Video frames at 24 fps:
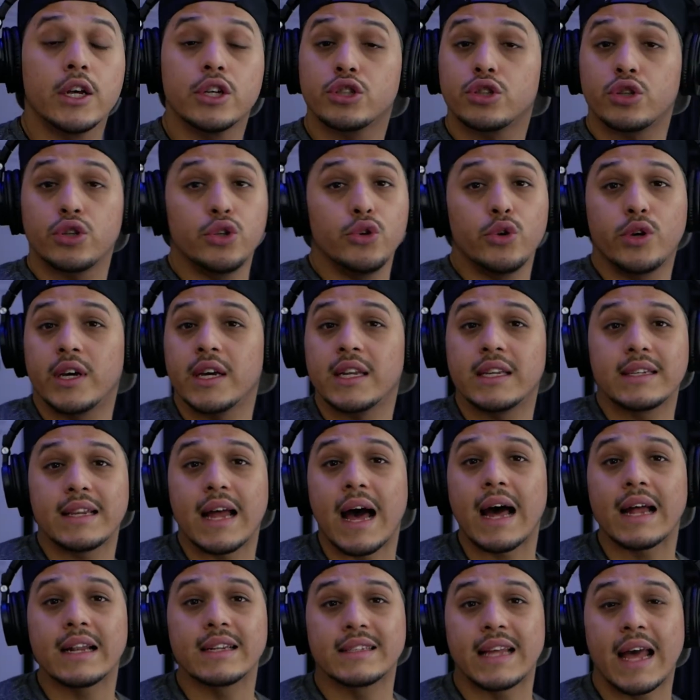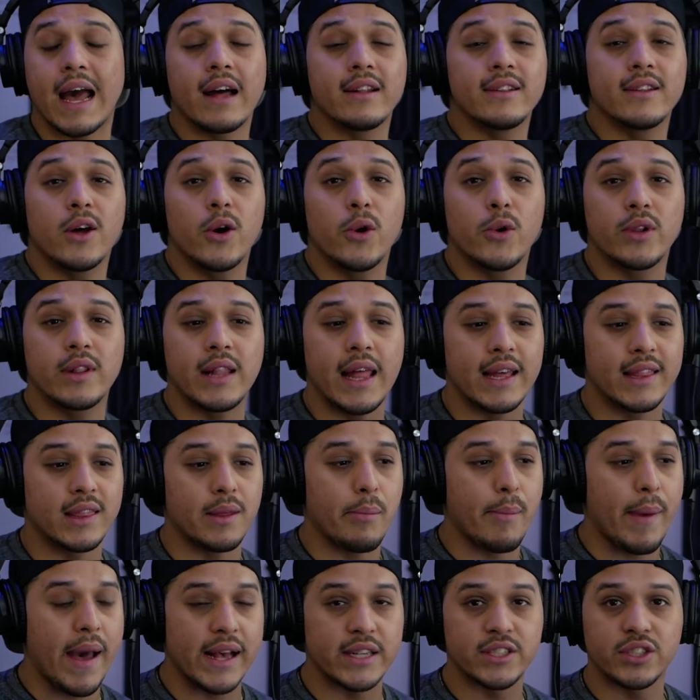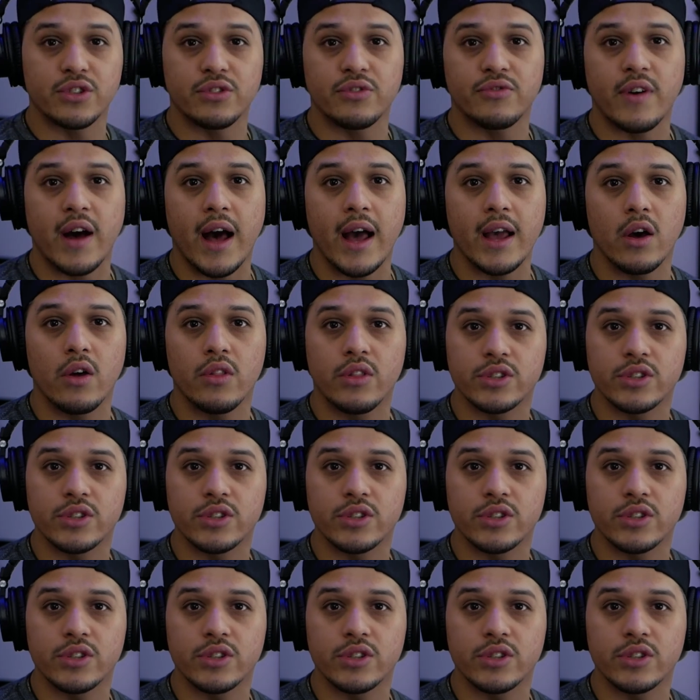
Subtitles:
So you could not download like the master file,